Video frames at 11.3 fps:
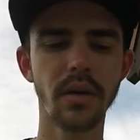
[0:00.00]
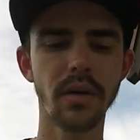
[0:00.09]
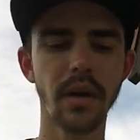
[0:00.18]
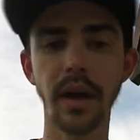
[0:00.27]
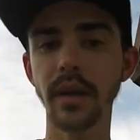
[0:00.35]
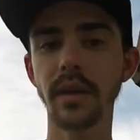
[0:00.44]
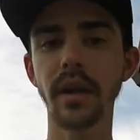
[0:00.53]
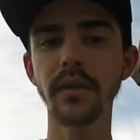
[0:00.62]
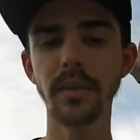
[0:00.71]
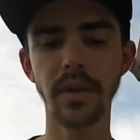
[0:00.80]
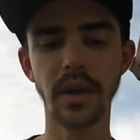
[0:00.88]
I
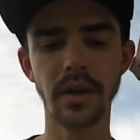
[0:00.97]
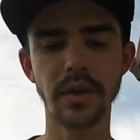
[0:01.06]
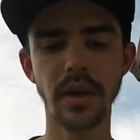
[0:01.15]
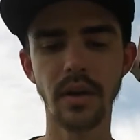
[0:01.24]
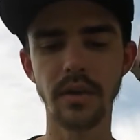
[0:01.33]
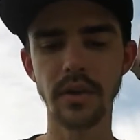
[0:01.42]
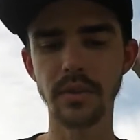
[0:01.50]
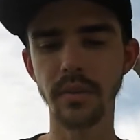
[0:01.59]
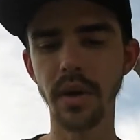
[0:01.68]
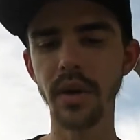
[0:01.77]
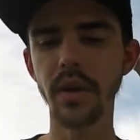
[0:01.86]
love it because they are
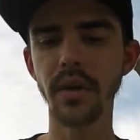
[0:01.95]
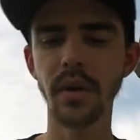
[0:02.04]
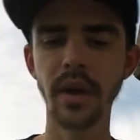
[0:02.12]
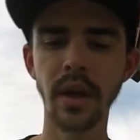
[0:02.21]
small